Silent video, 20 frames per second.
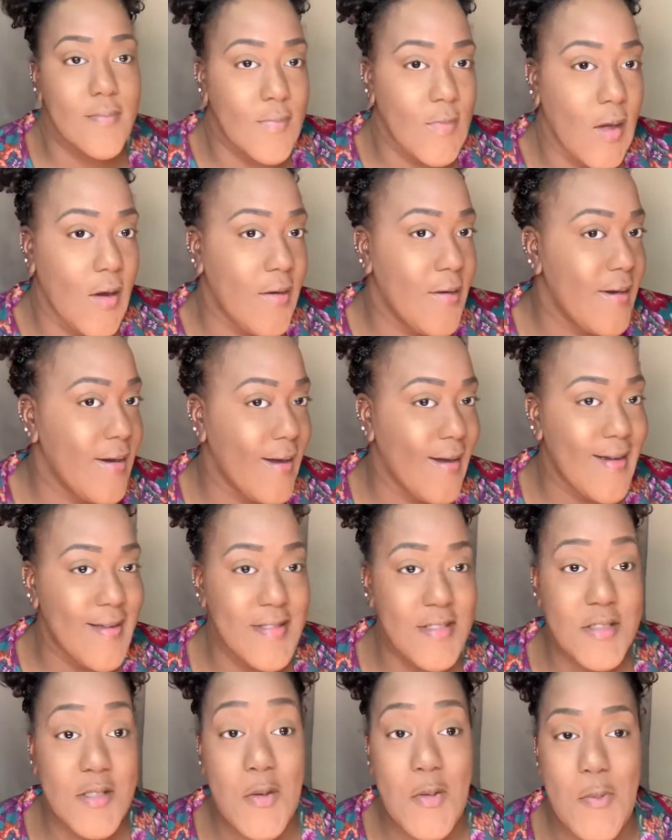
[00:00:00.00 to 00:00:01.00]
All right,
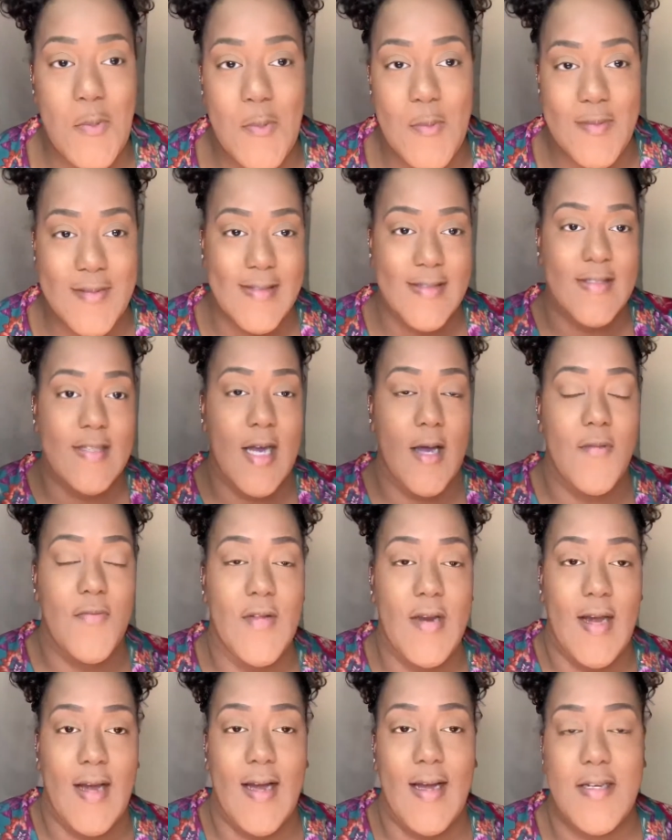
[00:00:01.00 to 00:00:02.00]
guys, so time for
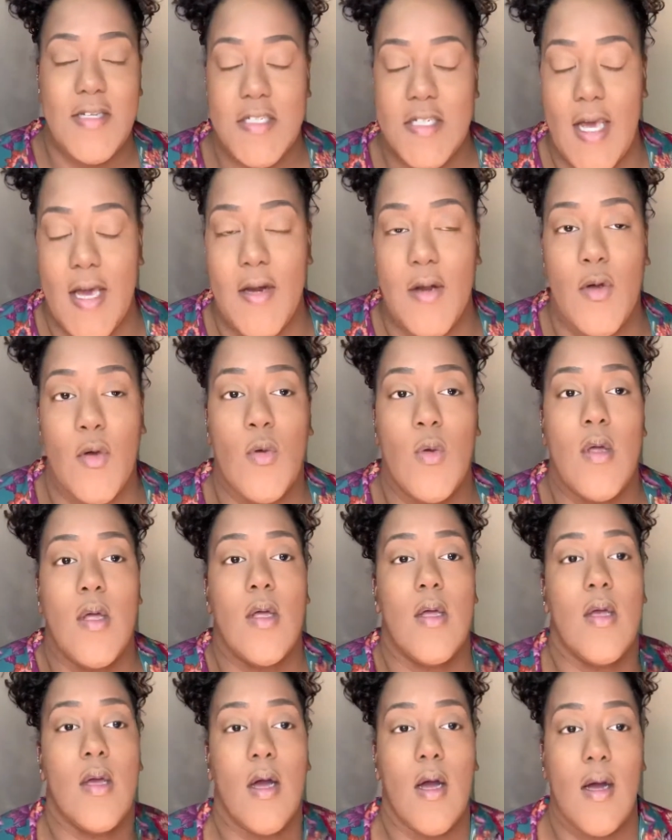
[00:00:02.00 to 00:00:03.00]
the eyeshadow.
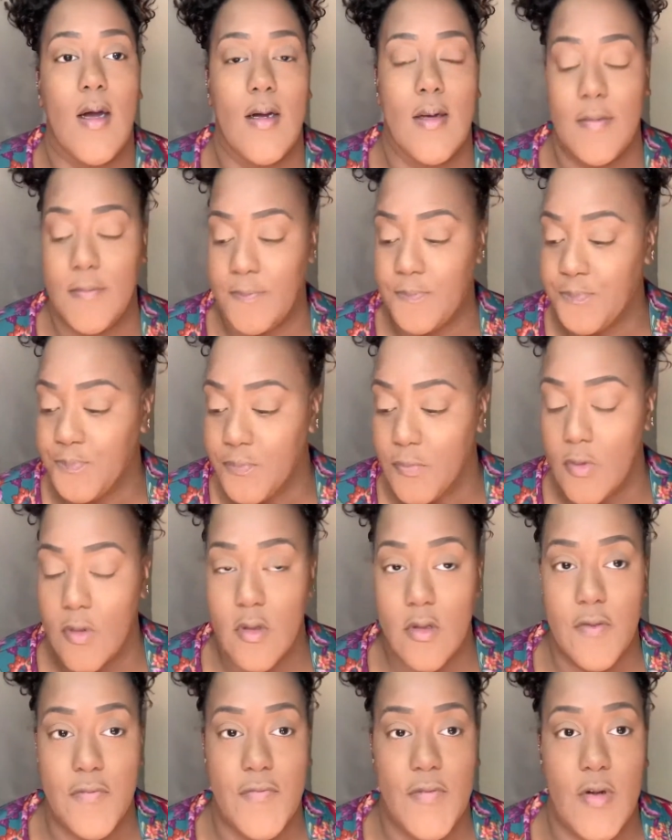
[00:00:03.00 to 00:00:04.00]

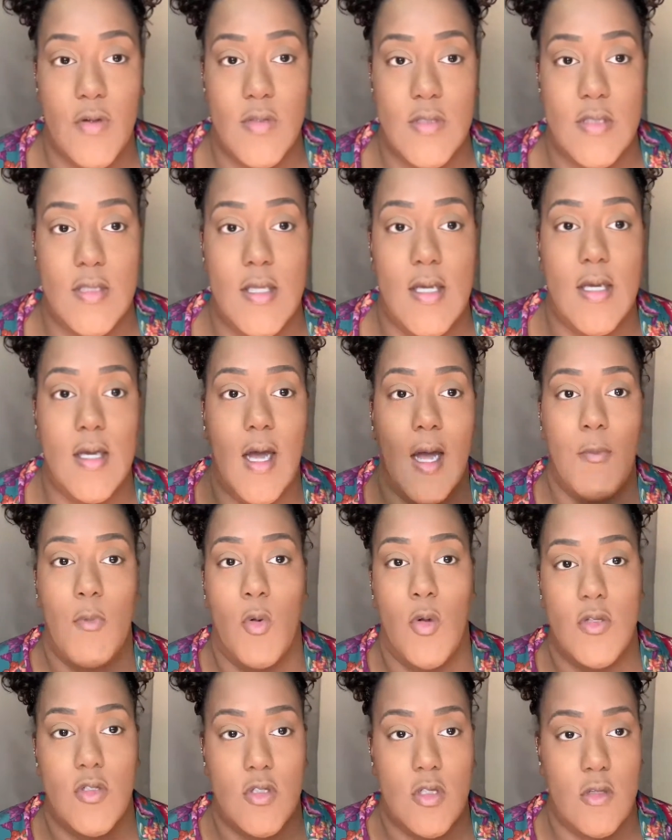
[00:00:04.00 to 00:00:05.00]
The first thing I'm
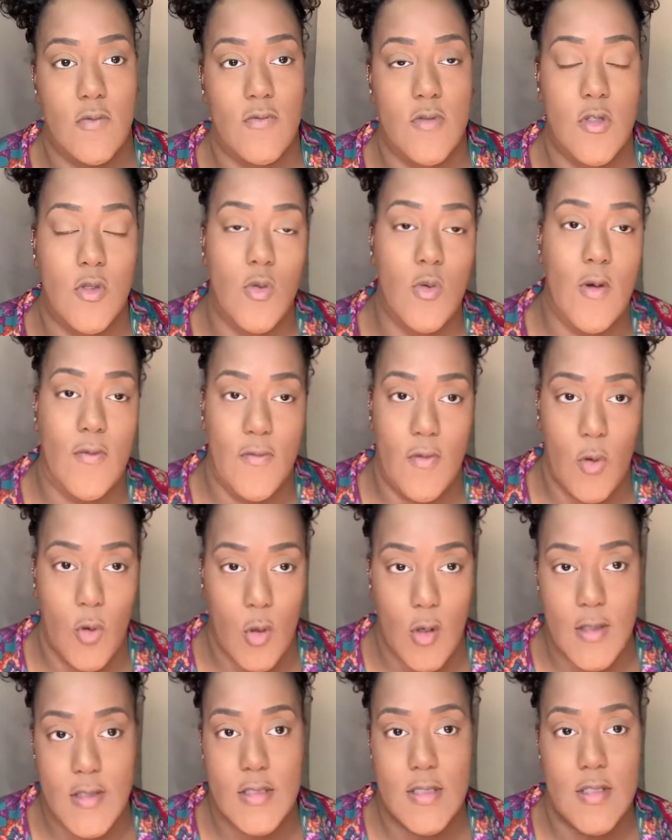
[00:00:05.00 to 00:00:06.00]
going to do, of
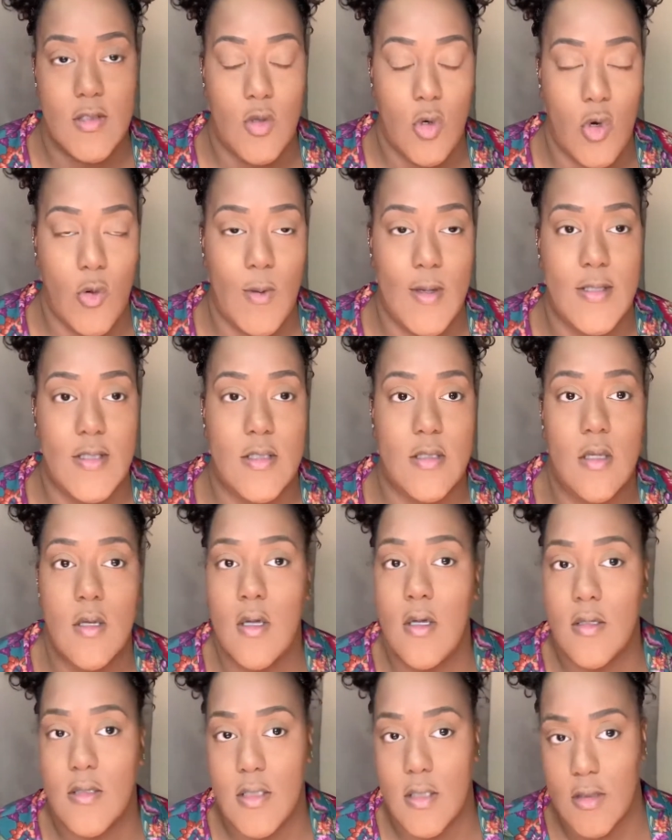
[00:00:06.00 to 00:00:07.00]
course, is always
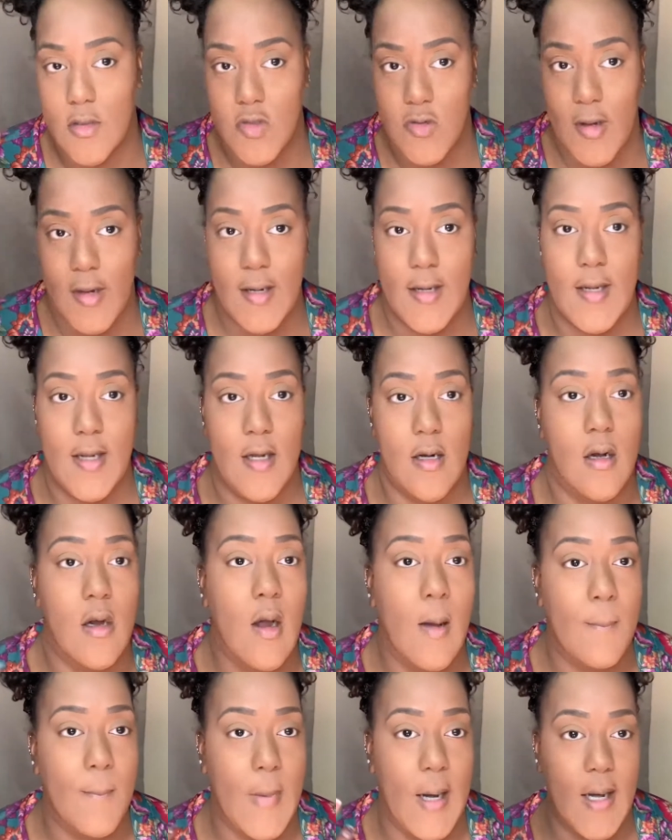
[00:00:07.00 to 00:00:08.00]
to try to get
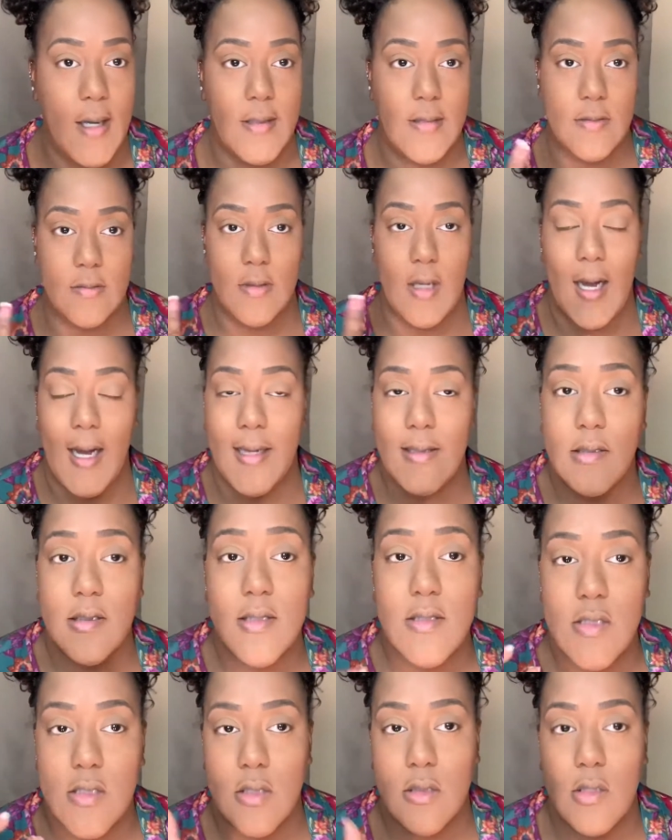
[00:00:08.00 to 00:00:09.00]
my
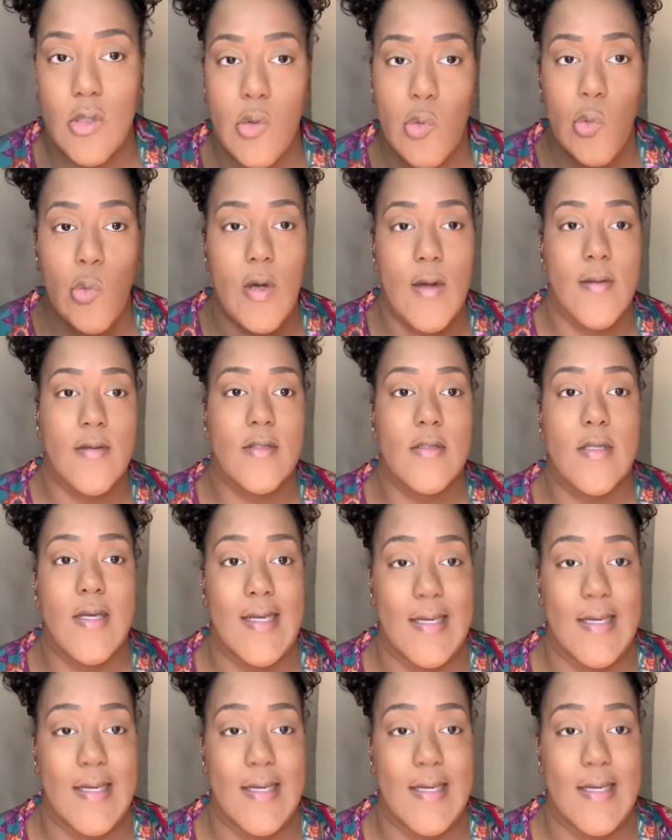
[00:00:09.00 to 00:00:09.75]
eyelids to look one